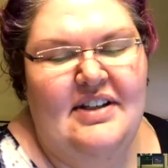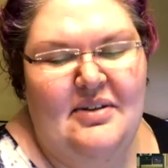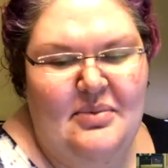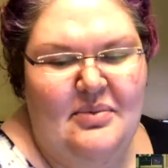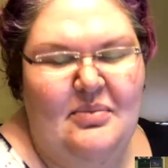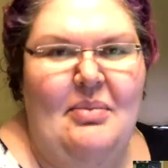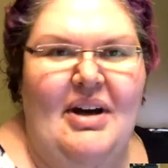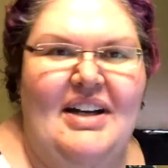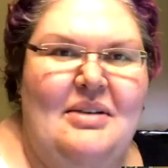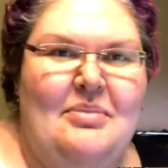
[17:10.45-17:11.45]
money by
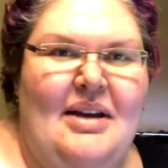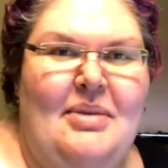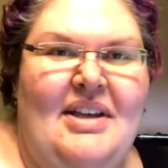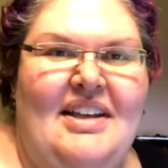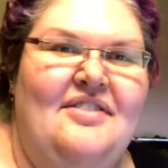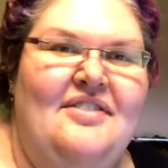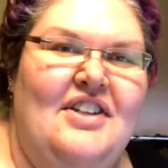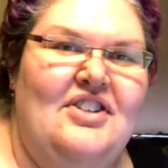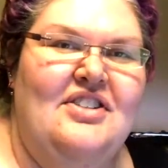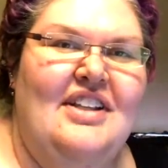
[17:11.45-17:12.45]
picking fish
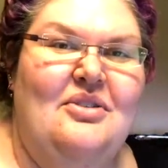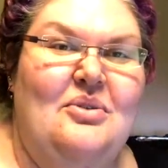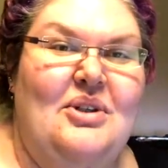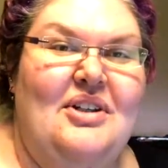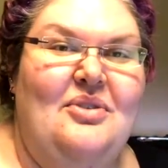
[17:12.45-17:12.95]
that work with